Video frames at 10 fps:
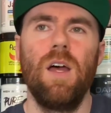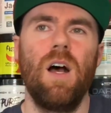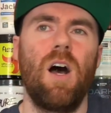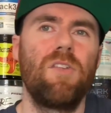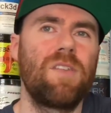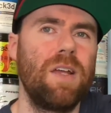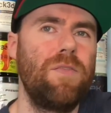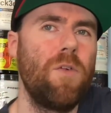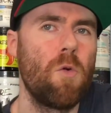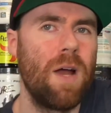I'd say
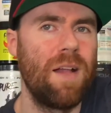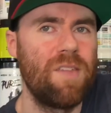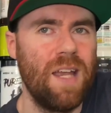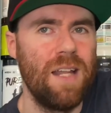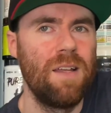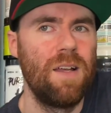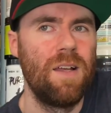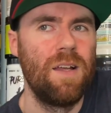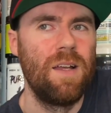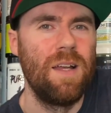4 out of 10,
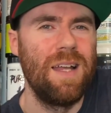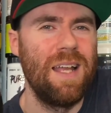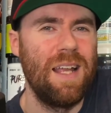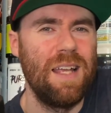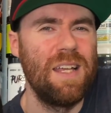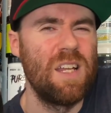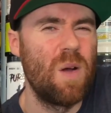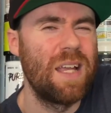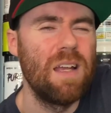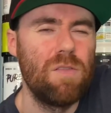you know,
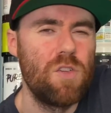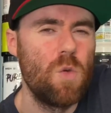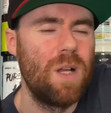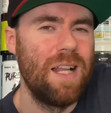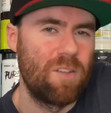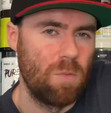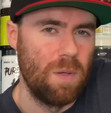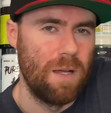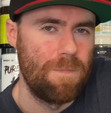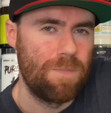it gives you a little
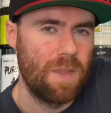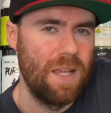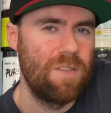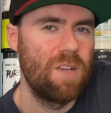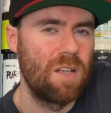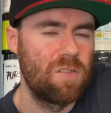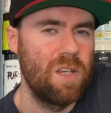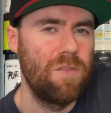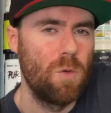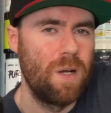bit. It does
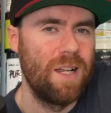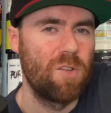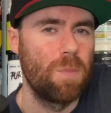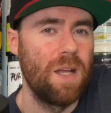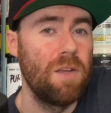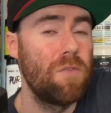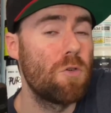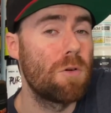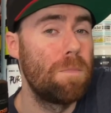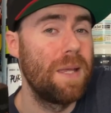give you a little bit. And if
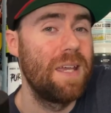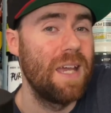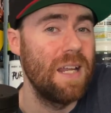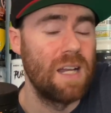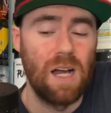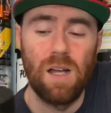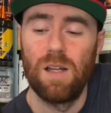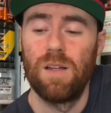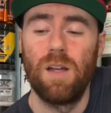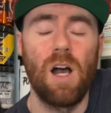you're a beginner,
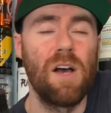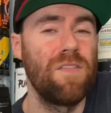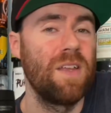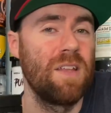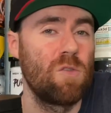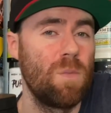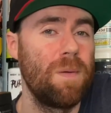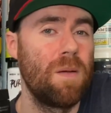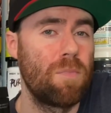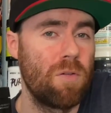I think this would
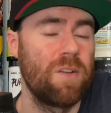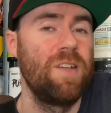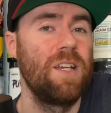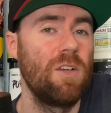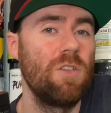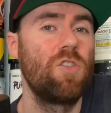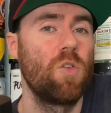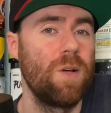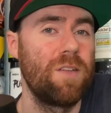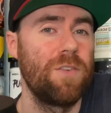be a pretty good
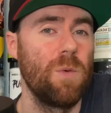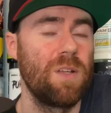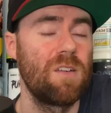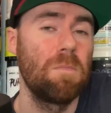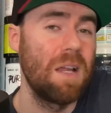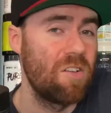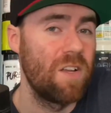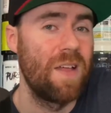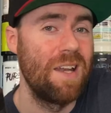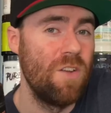choice for you, especially
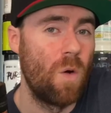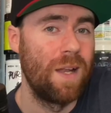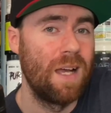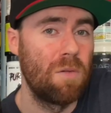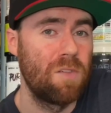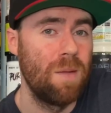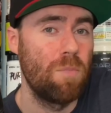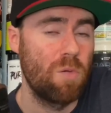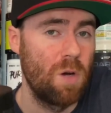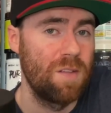at that 9 out of 10
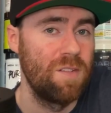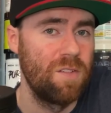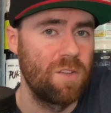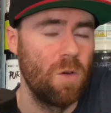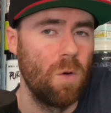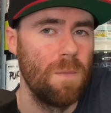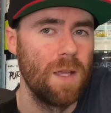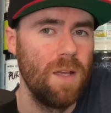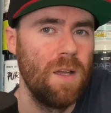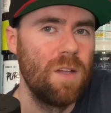pricing score.
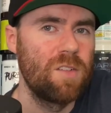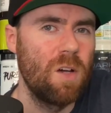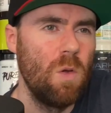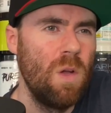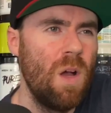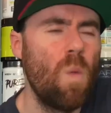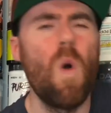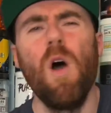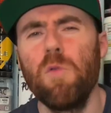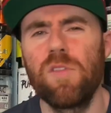So
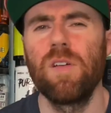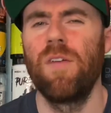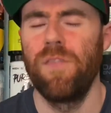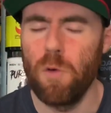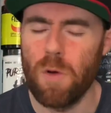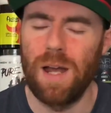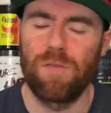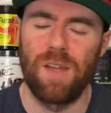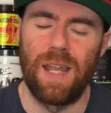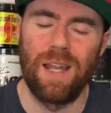whilst a 4 out of
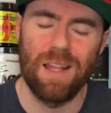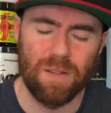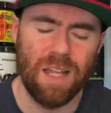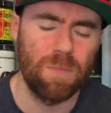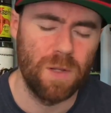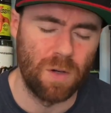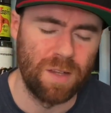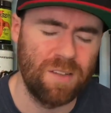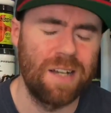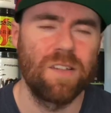10, let's be
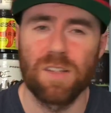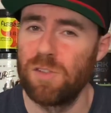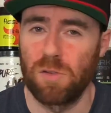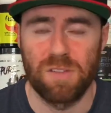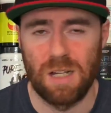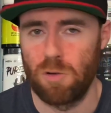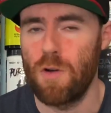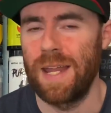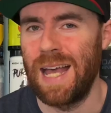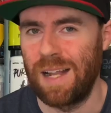honest, that does not sound
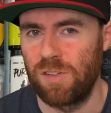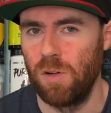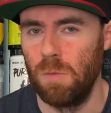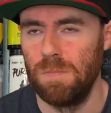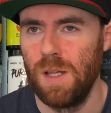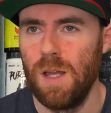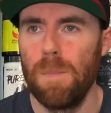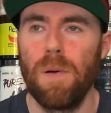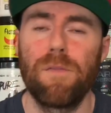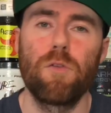great at all.
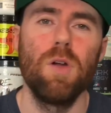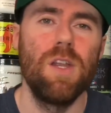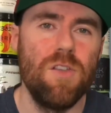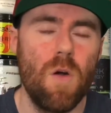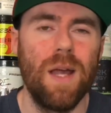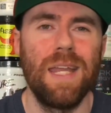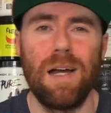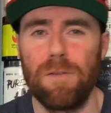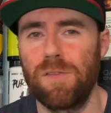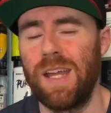But for a 9
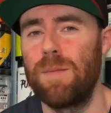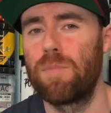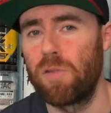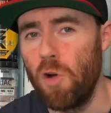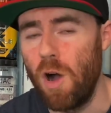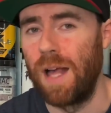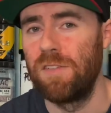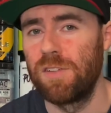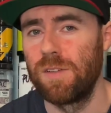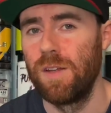out of 10
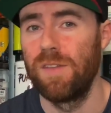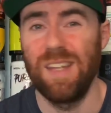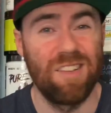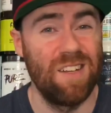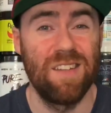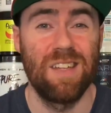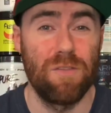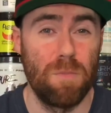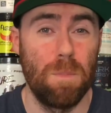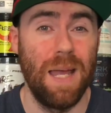price,
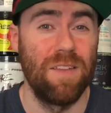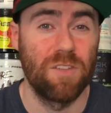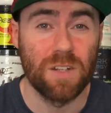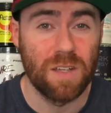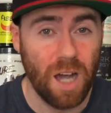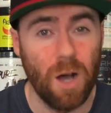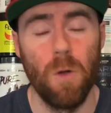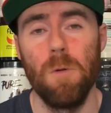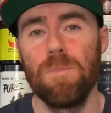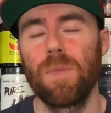67 pence a
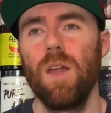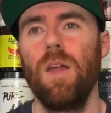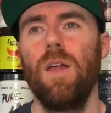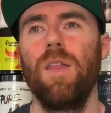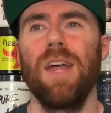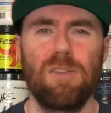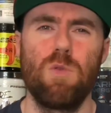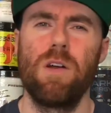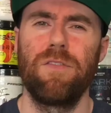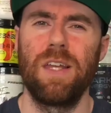go, that's
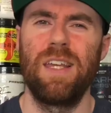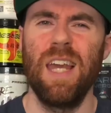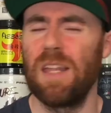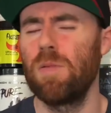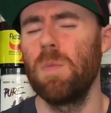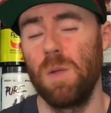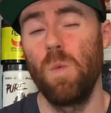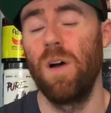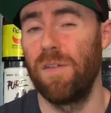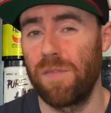where I think, yeah, it's probably
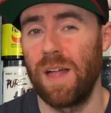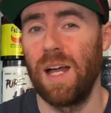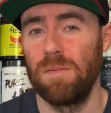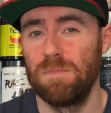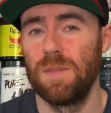worth that.